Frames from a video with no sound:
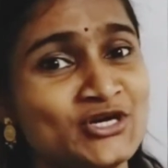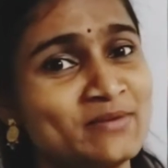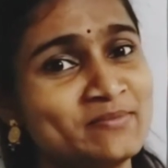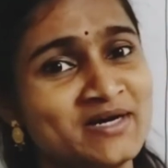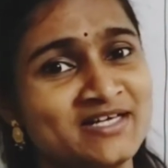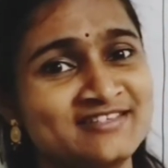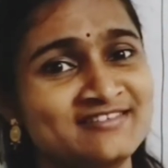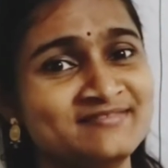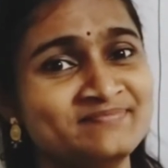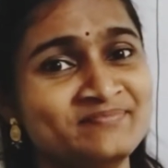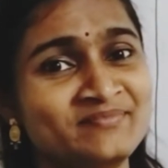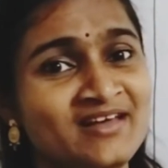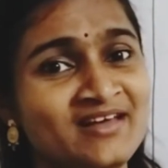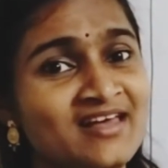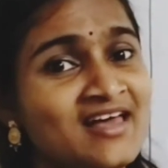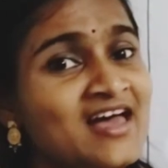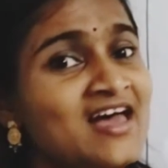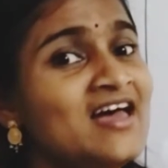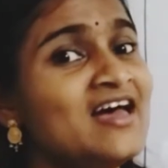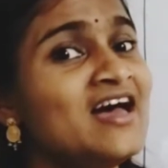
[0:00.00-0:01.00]
mother.
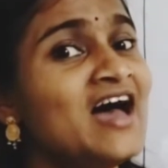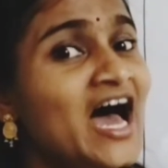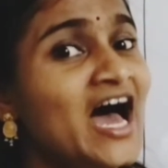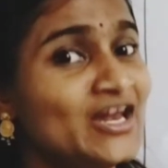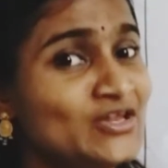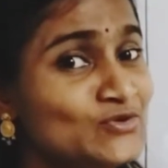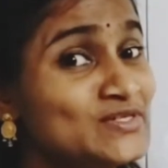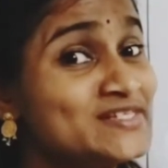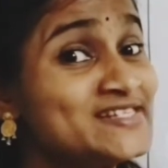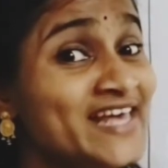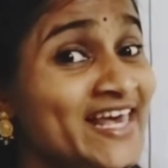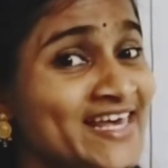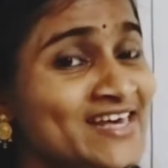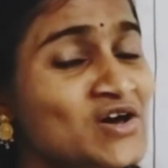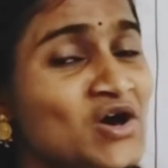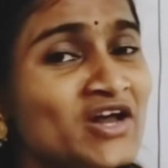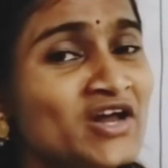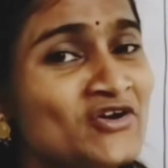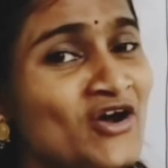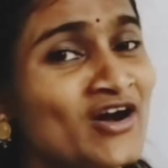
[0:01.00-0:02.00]
Are you saying
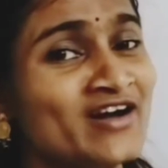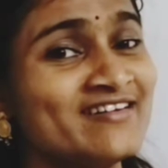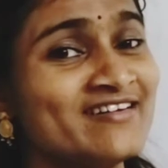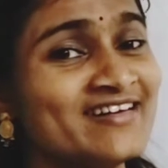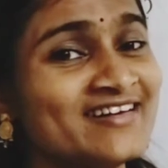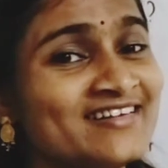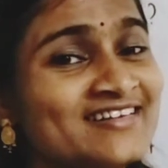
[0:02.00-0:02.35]
or not?